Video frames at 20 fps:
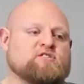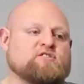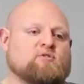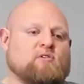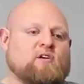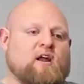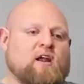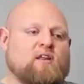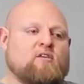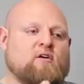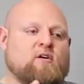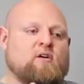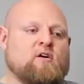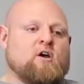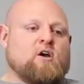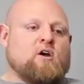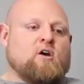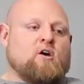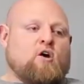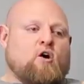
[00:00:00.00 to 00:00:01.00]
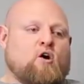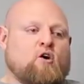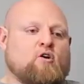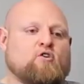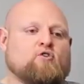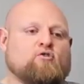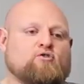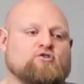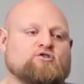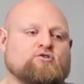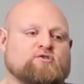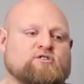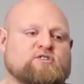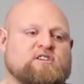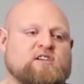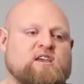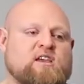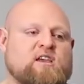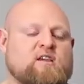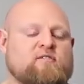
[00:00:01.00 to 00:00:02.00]
So a lot of the articles you'll
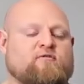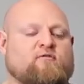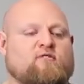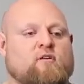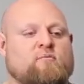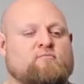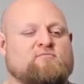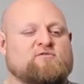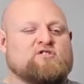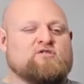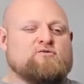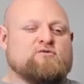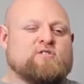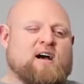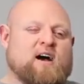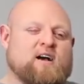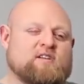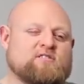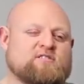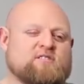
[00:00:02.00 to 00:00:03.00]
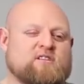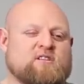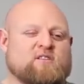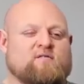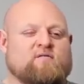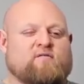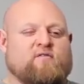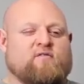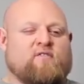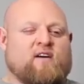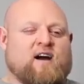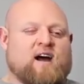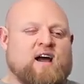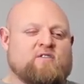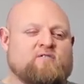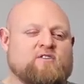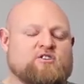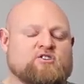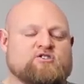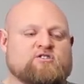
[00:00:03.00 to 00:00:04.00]
see from
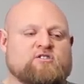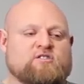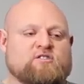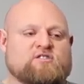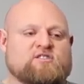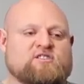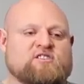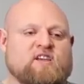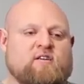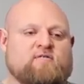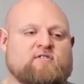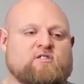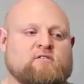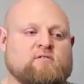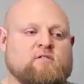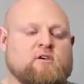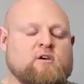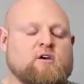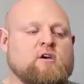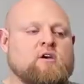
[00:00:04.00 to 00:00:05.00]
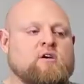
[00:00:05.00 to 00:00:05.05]
2005-ish to 7,